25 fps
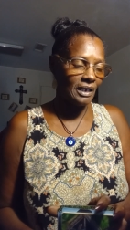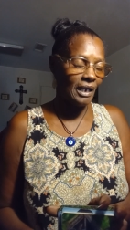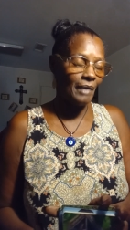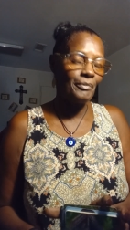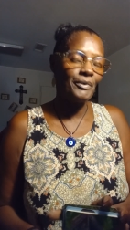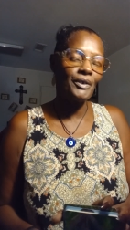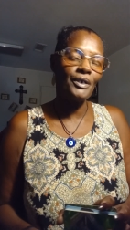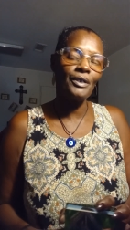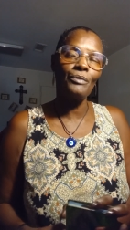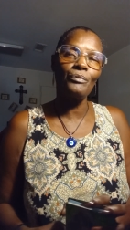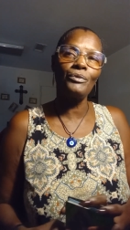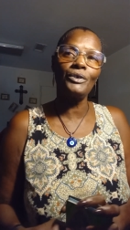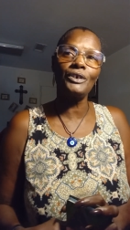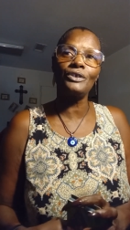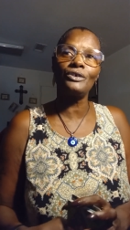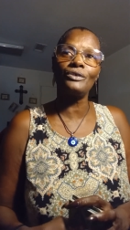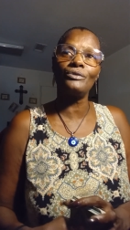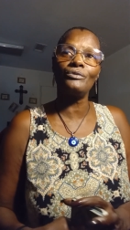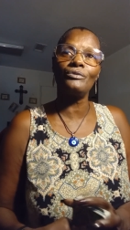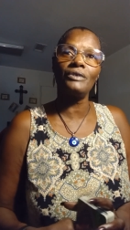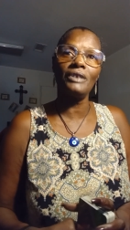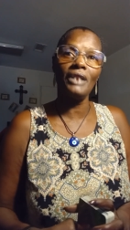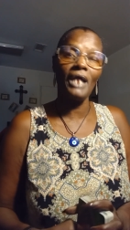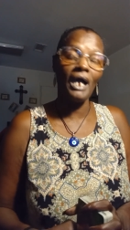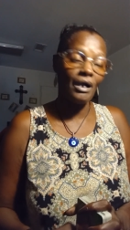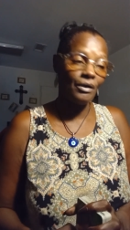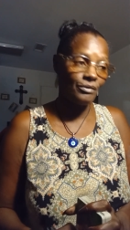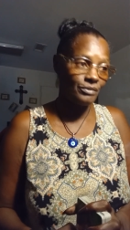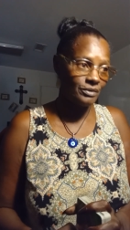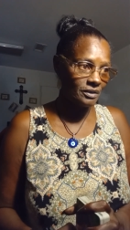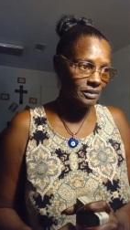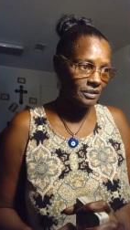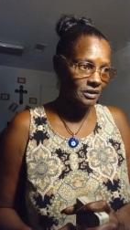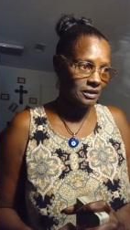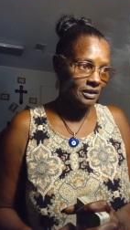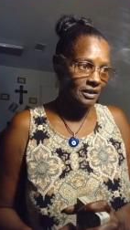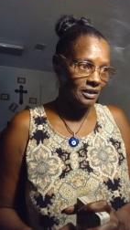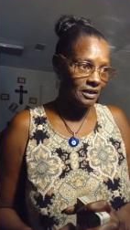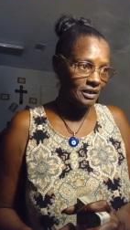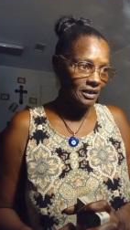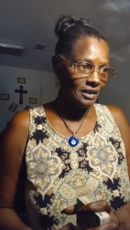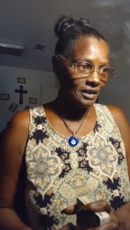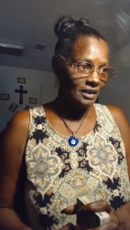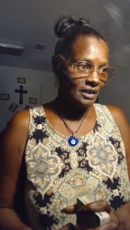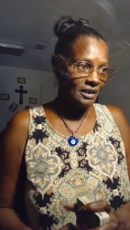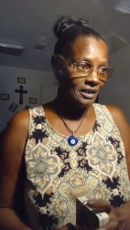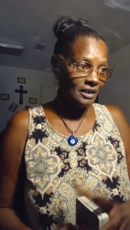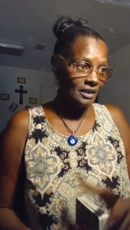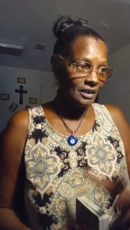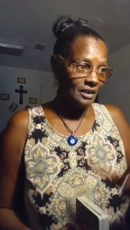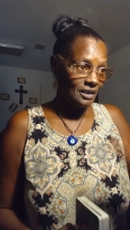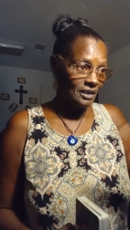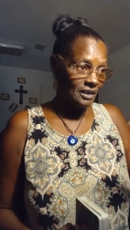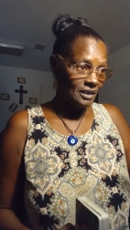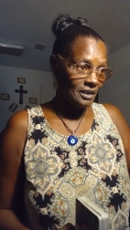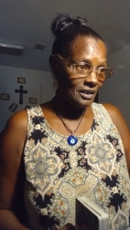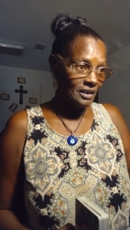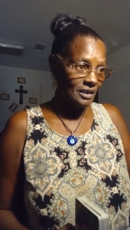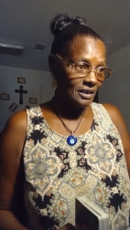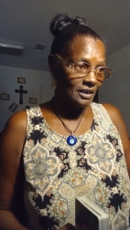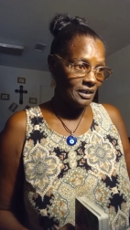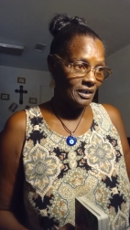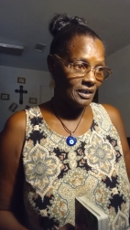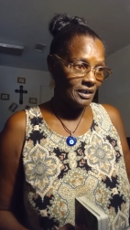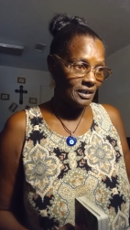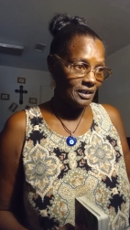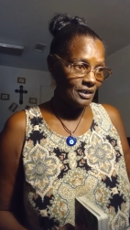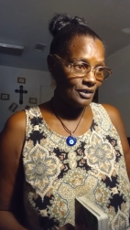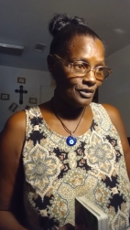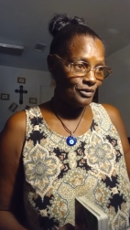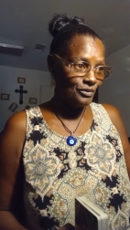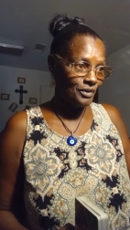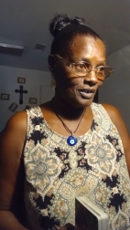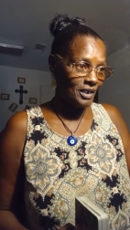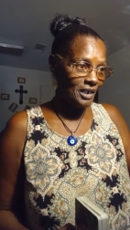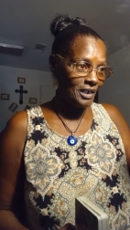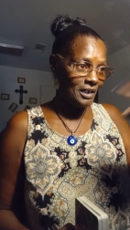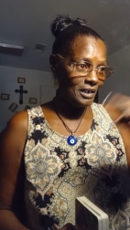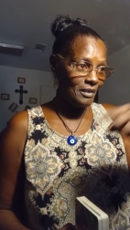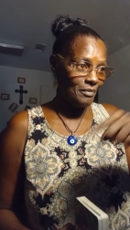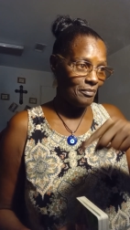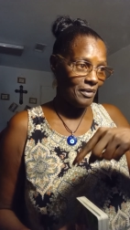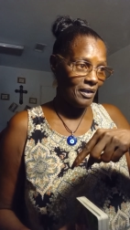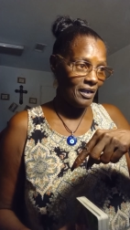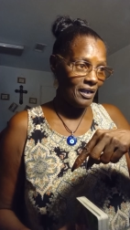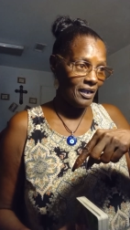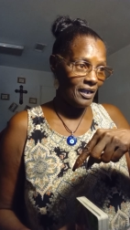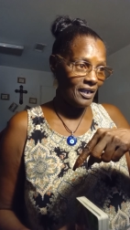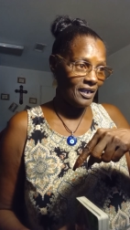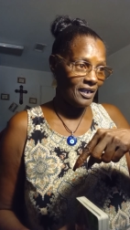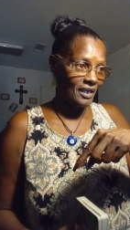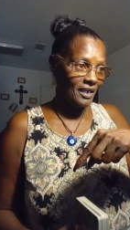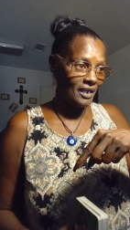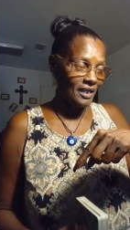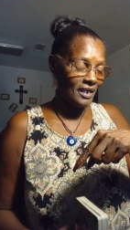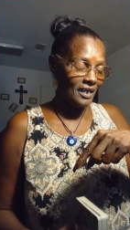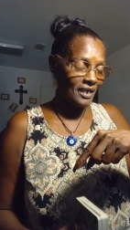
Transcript: I'm hearing what you lost, you getting it back.